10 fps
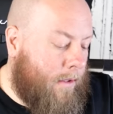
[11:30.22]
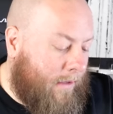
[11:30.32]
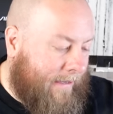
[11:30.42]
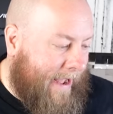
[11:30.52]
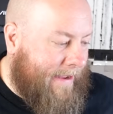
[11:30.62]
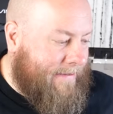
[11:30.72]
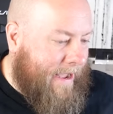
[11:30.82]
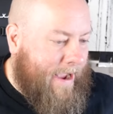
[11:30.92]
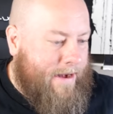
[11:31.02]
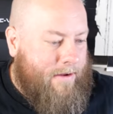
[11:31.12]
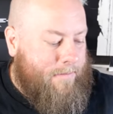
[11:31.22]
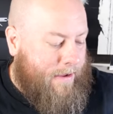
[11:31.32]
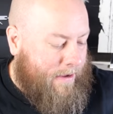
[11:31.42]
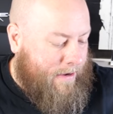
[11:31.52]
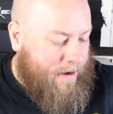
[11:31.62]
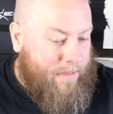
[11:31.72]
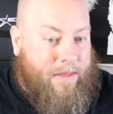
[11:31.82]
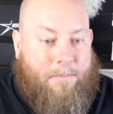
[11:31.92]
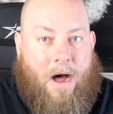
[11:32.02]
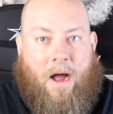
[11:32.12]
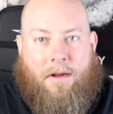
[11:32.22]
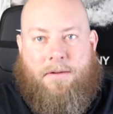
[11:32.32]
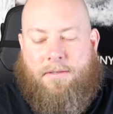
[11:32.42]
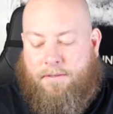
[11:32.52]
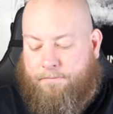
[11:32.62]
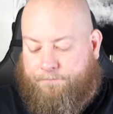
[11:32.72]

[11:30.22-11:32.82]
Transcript: Last item in the box.